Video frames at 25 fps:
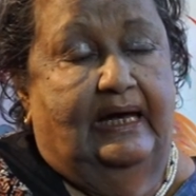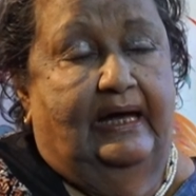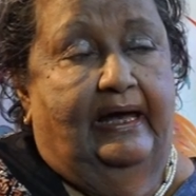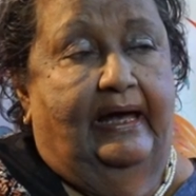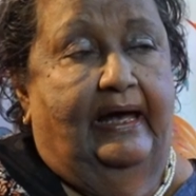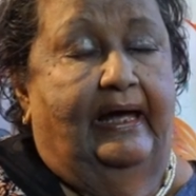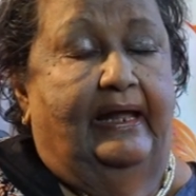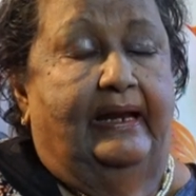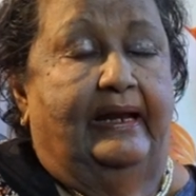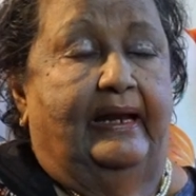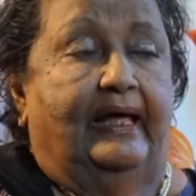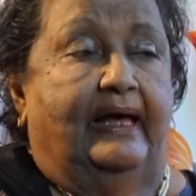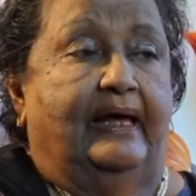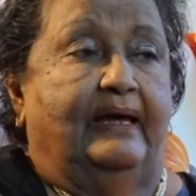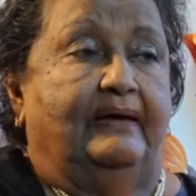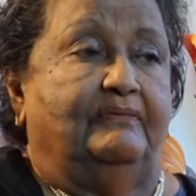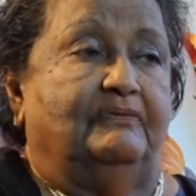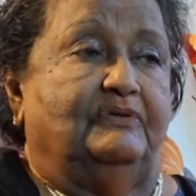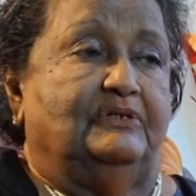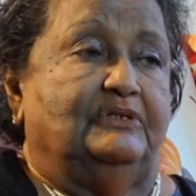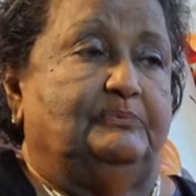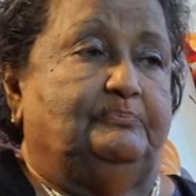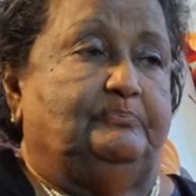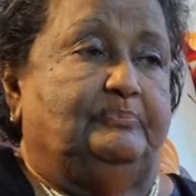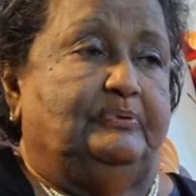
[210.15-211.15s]
And I
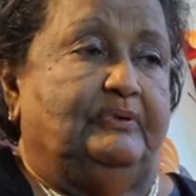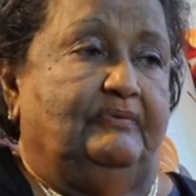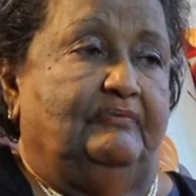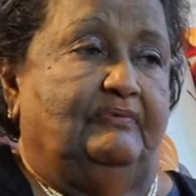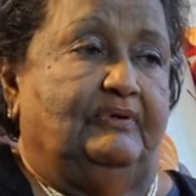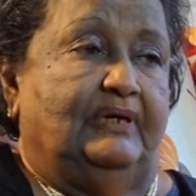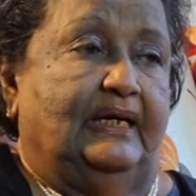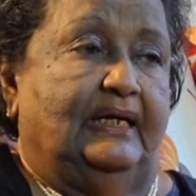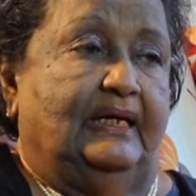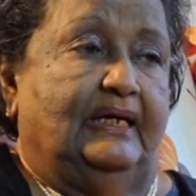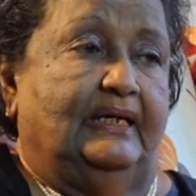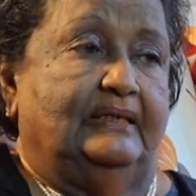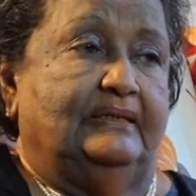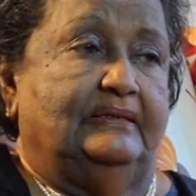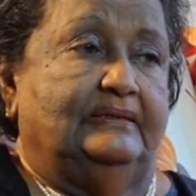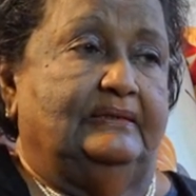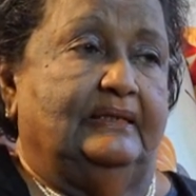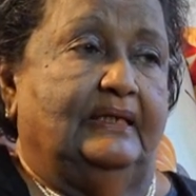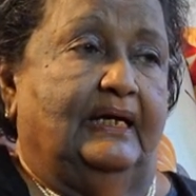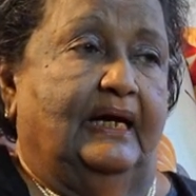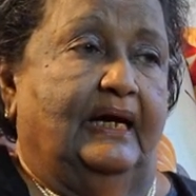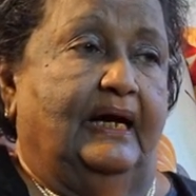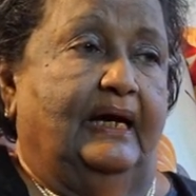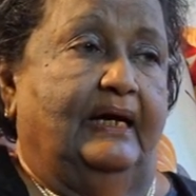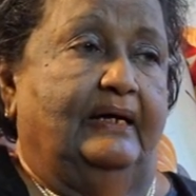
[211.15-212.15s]
was privileged,
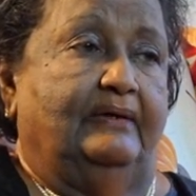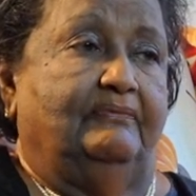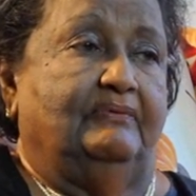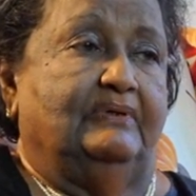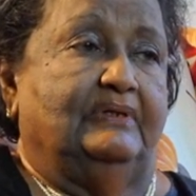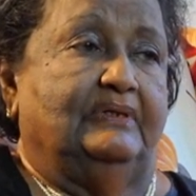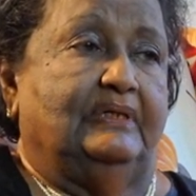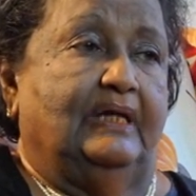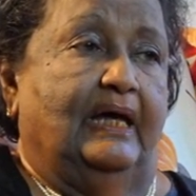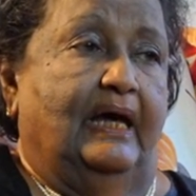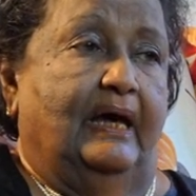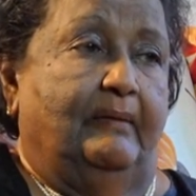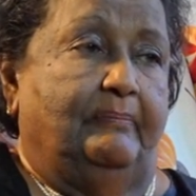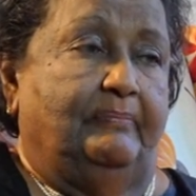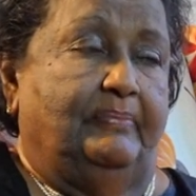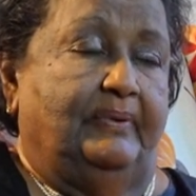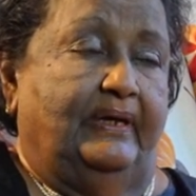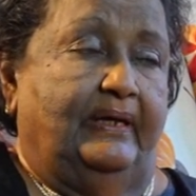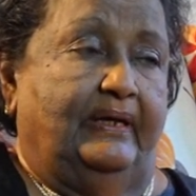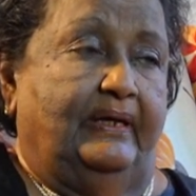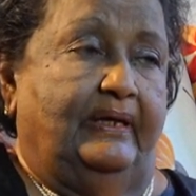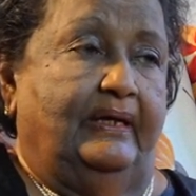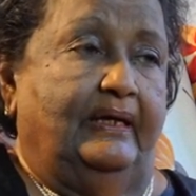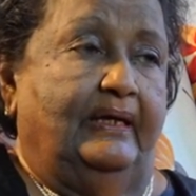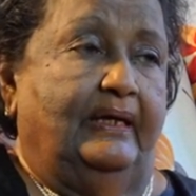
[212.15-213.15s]
I was
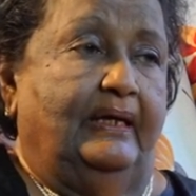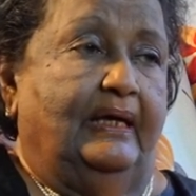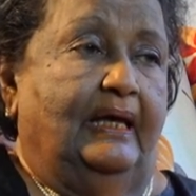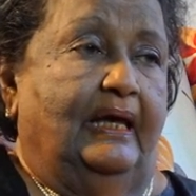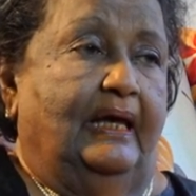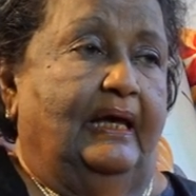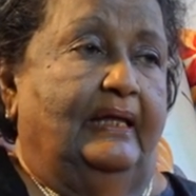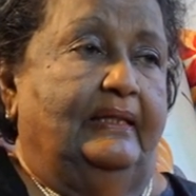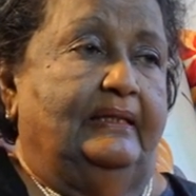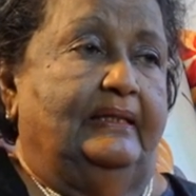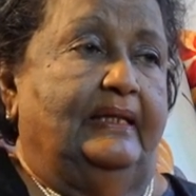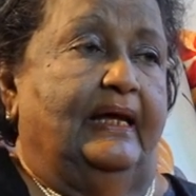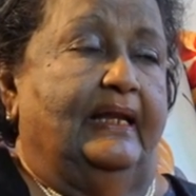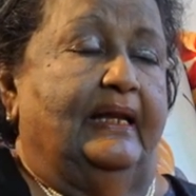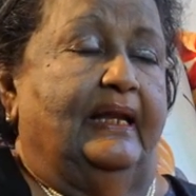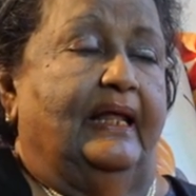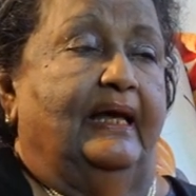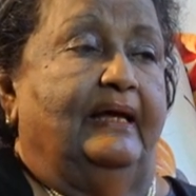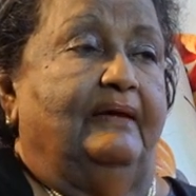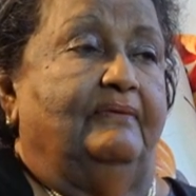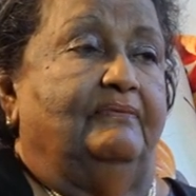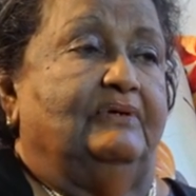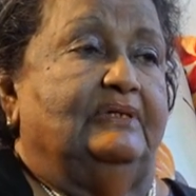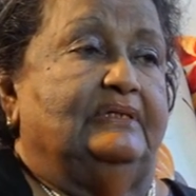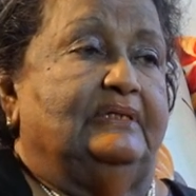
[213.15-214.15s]
happy that
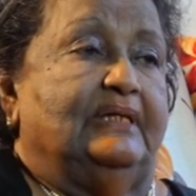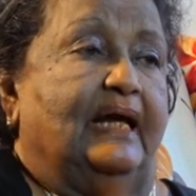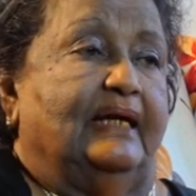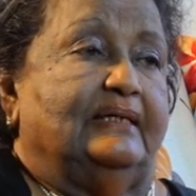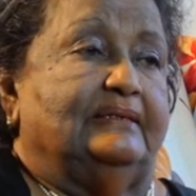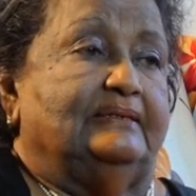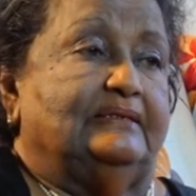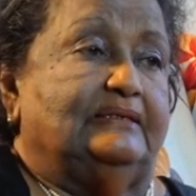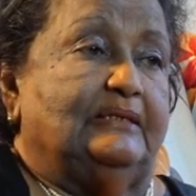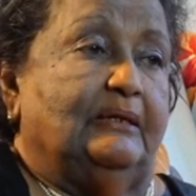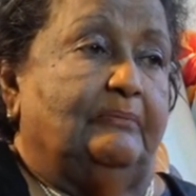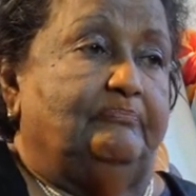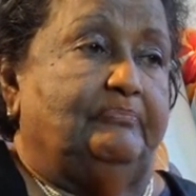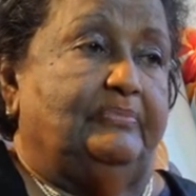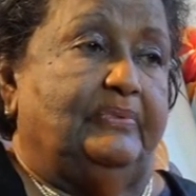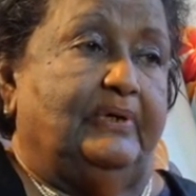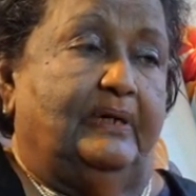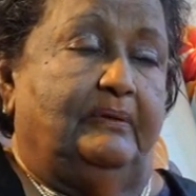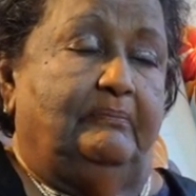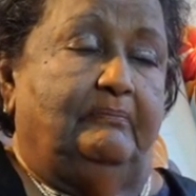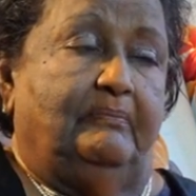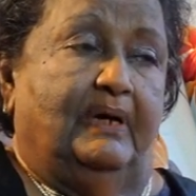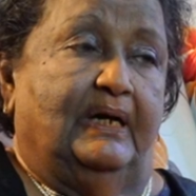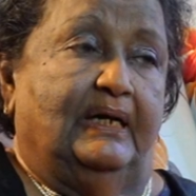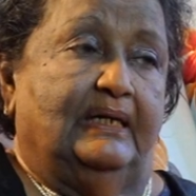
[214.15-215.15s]
I was
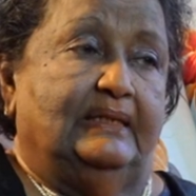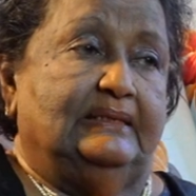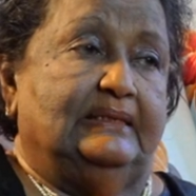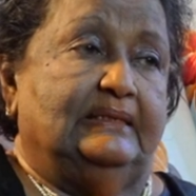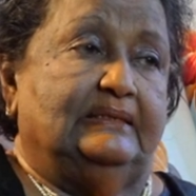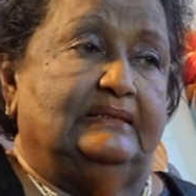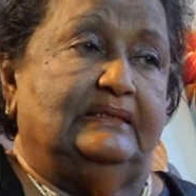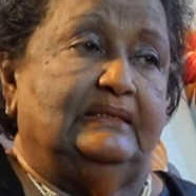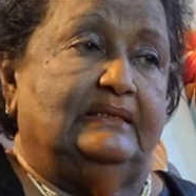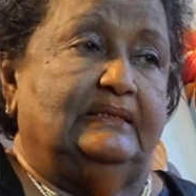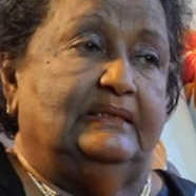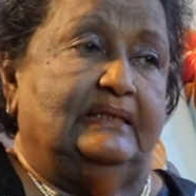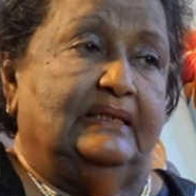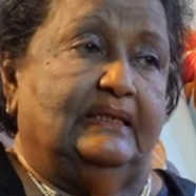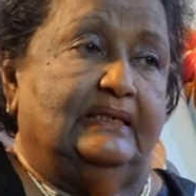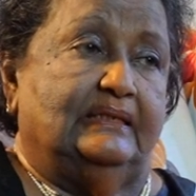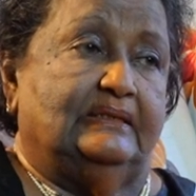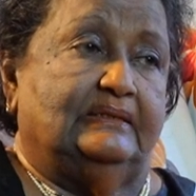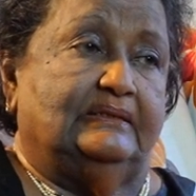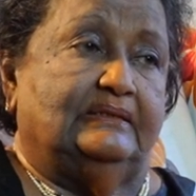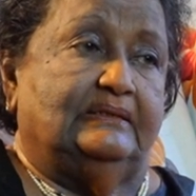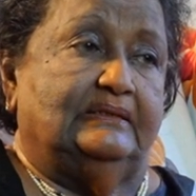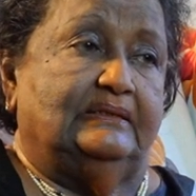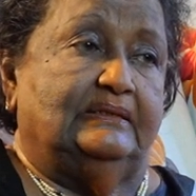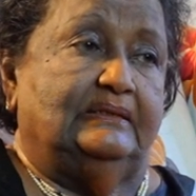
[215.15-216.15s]
accepted by this
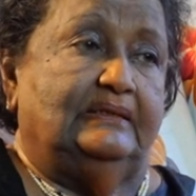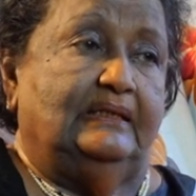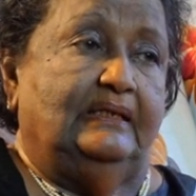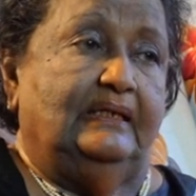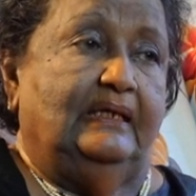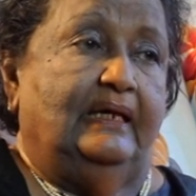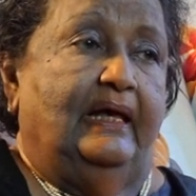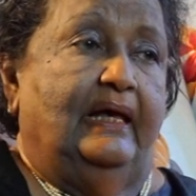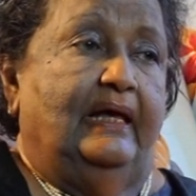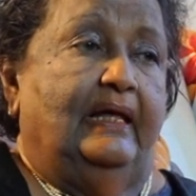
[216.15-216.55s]
industry.